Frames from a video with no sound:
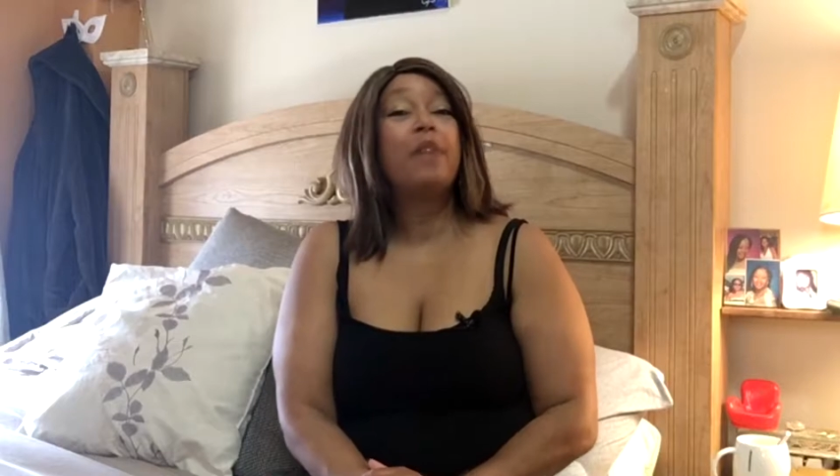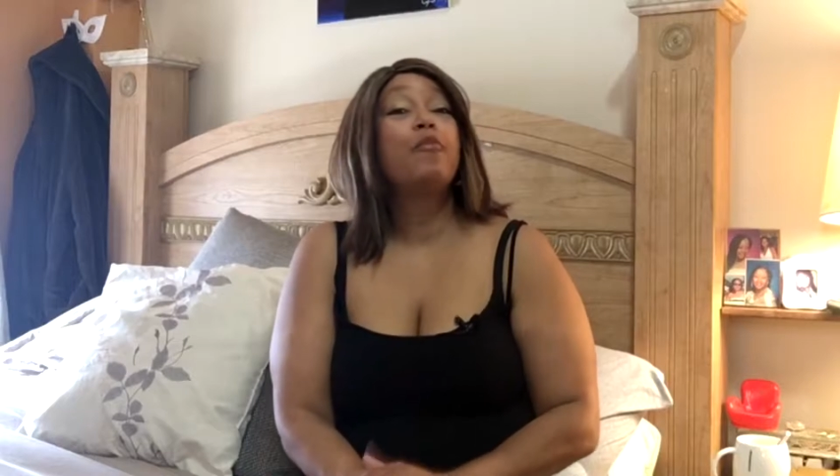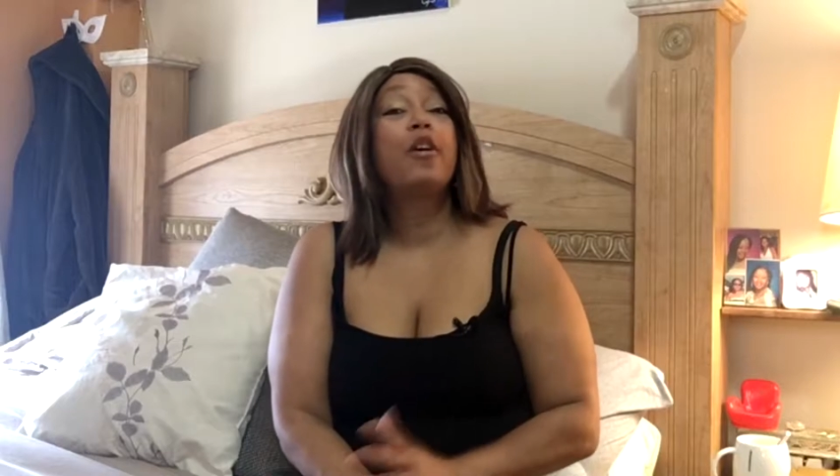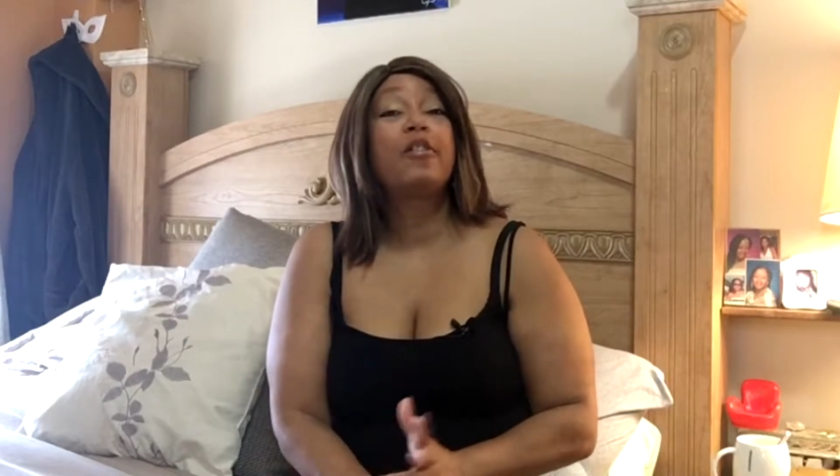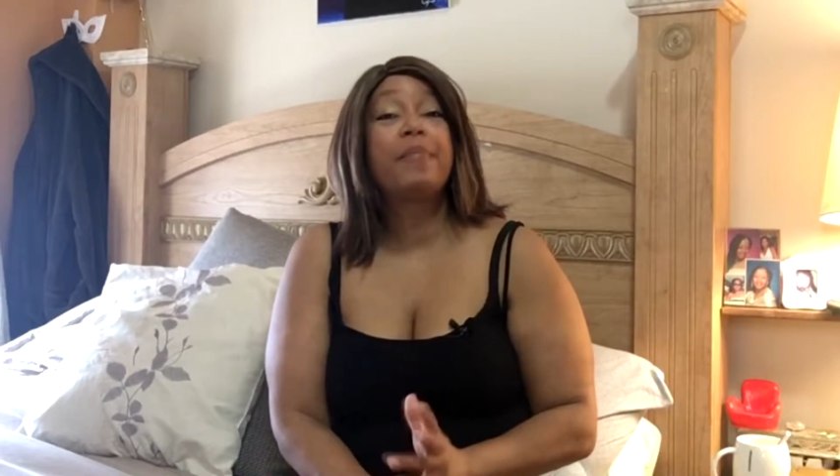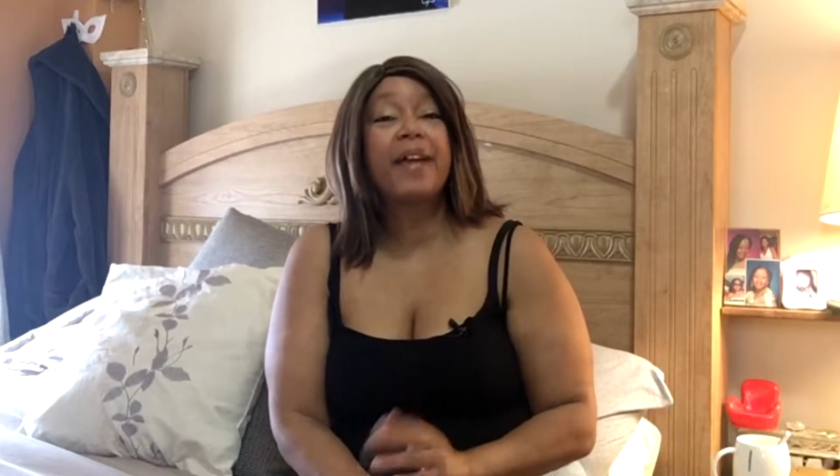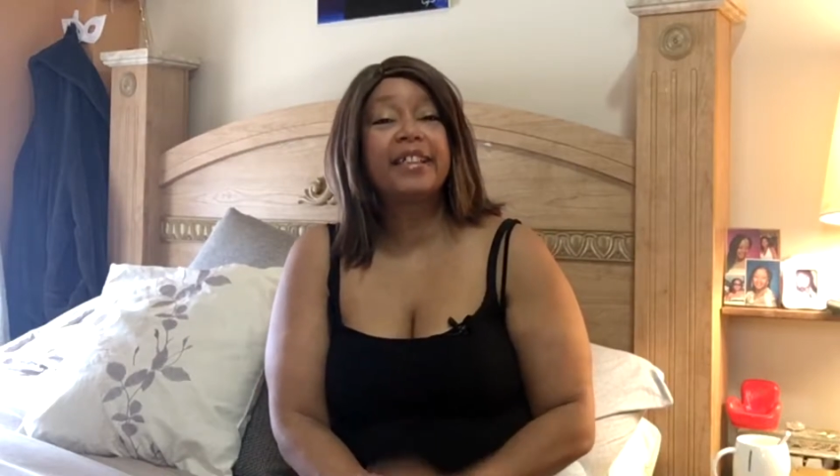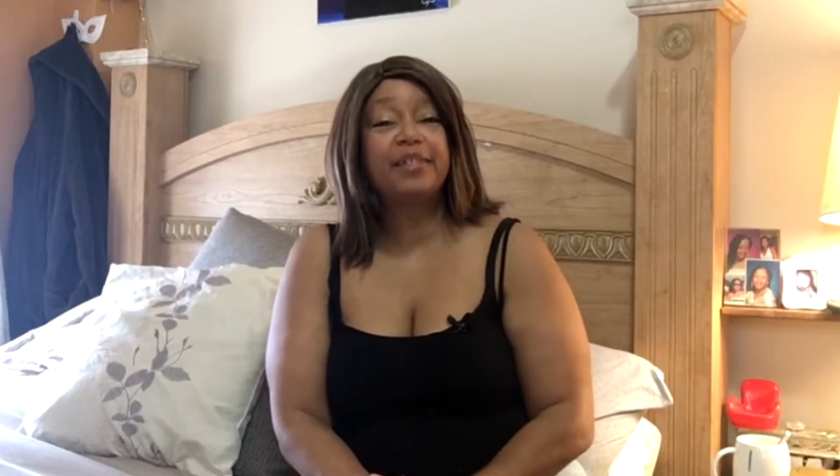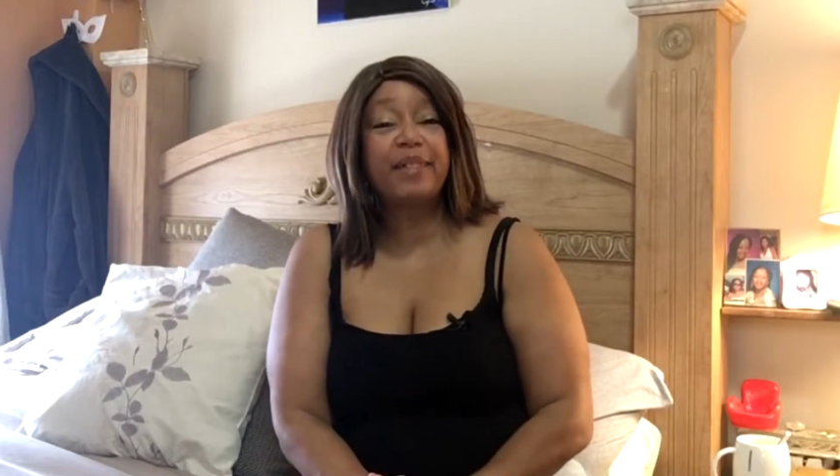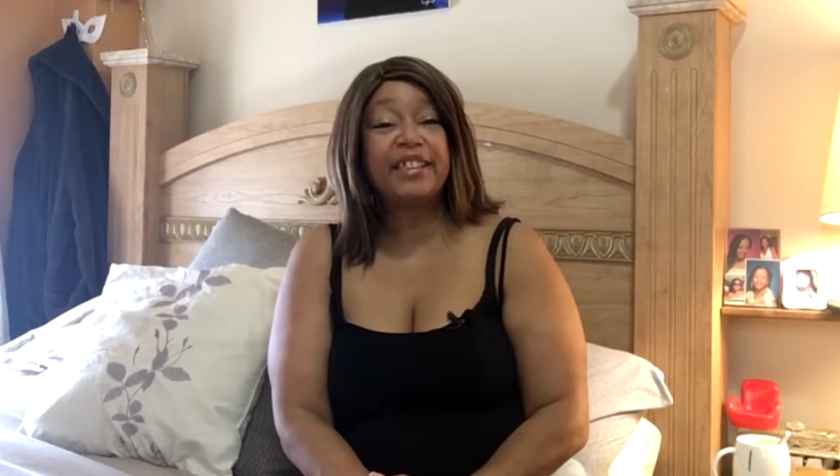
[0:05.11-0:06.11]
and welcome back
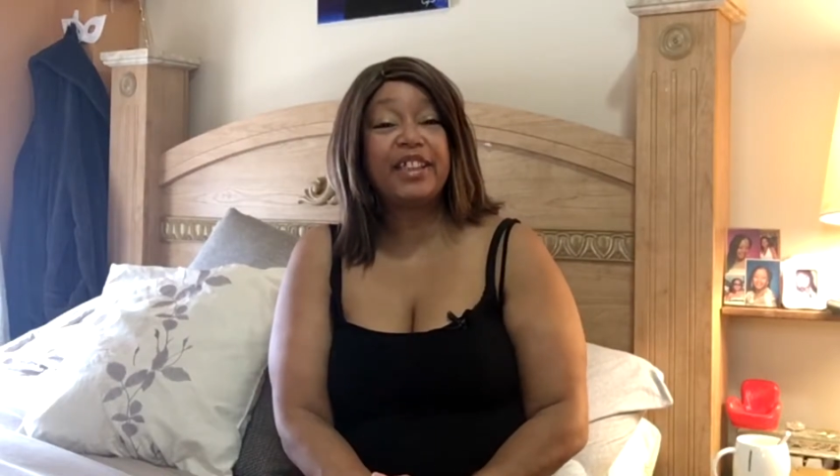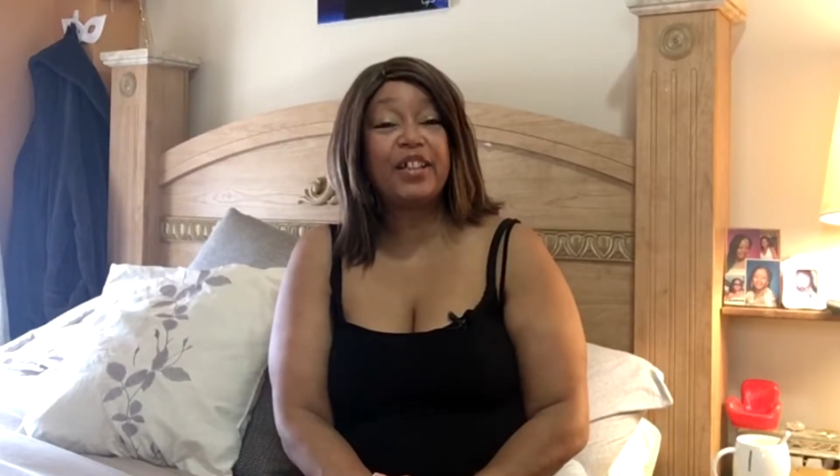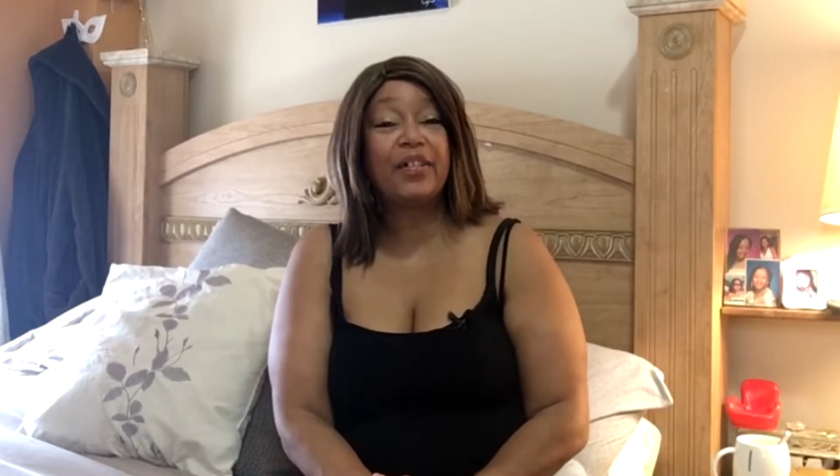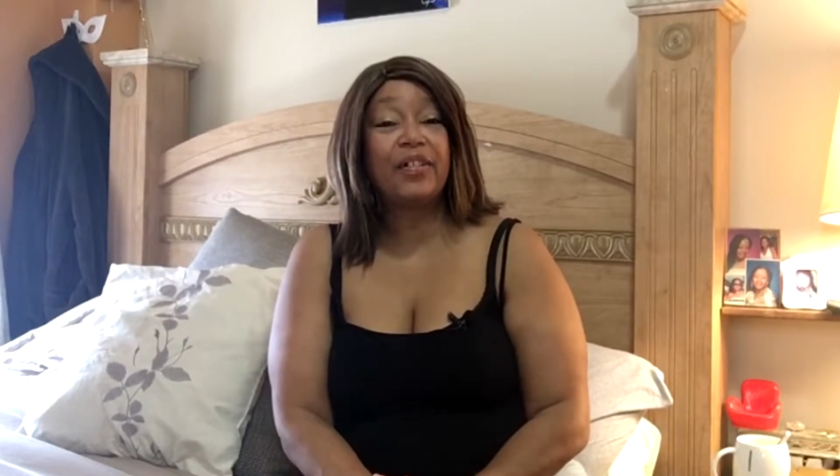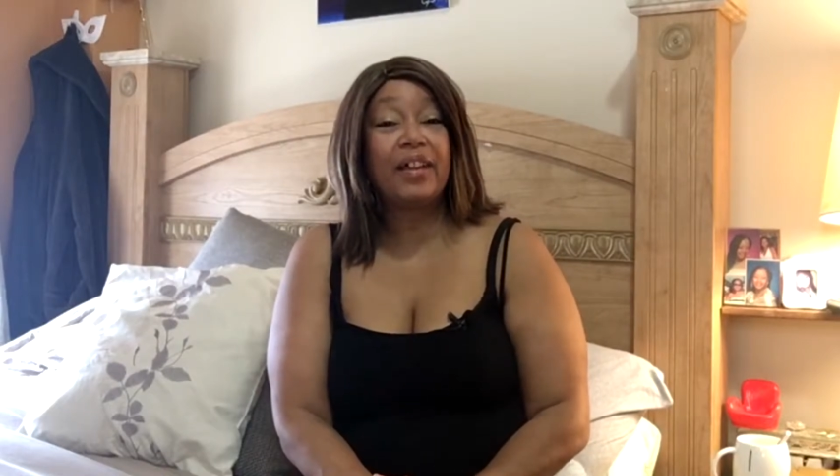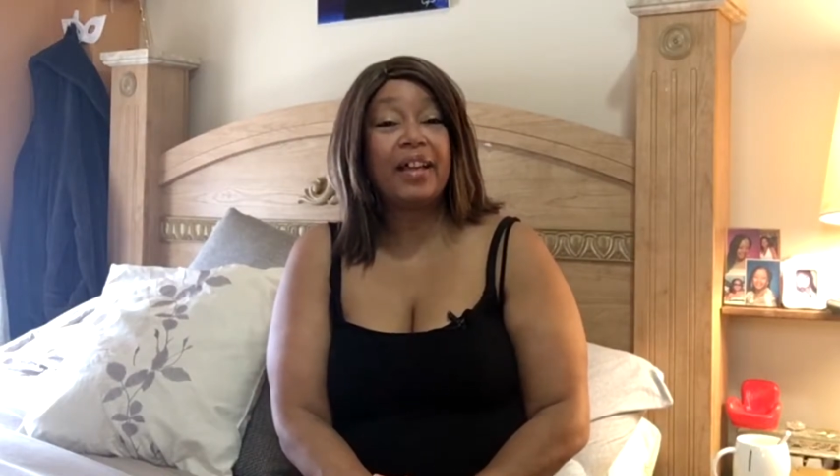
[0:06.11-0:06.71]
to my channel.